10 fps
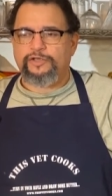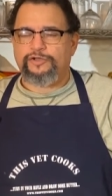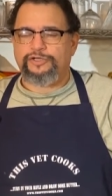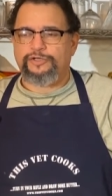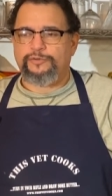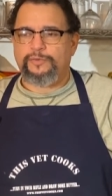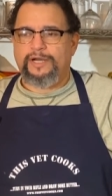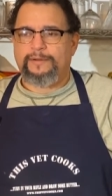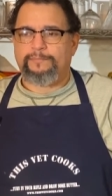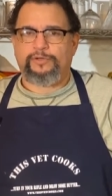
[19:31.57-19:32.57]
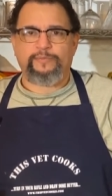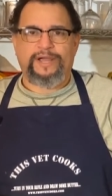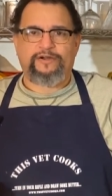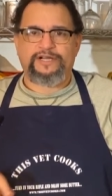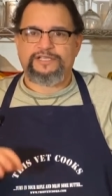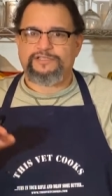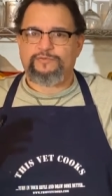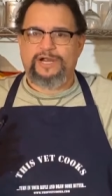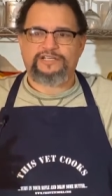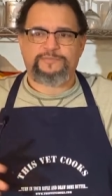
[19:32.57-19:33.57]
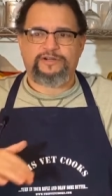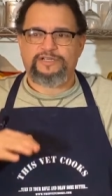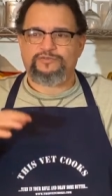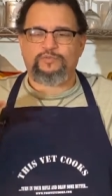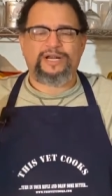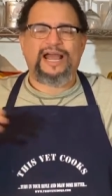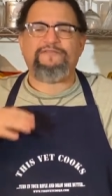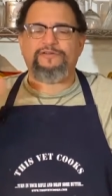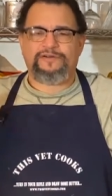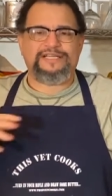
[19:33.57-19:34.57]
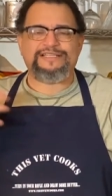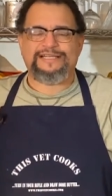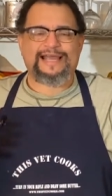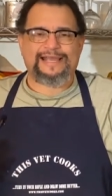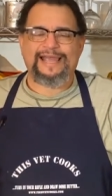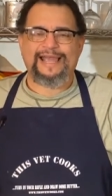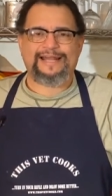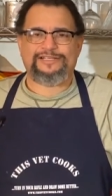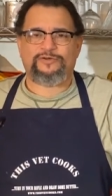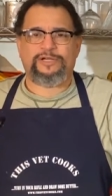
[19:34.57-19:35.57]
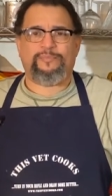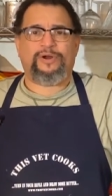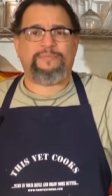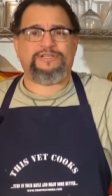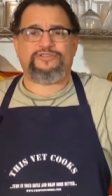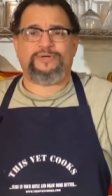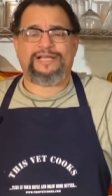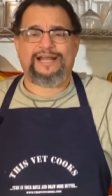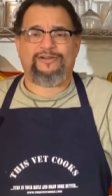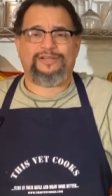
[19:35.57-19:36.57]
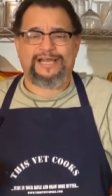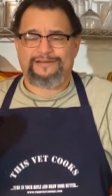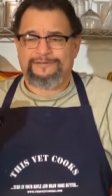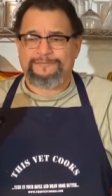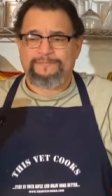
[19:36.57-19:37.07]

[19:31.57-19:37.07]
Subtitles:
You could do blueberries, raspberries, whatever is in that can. It's already prepped. It's already got all that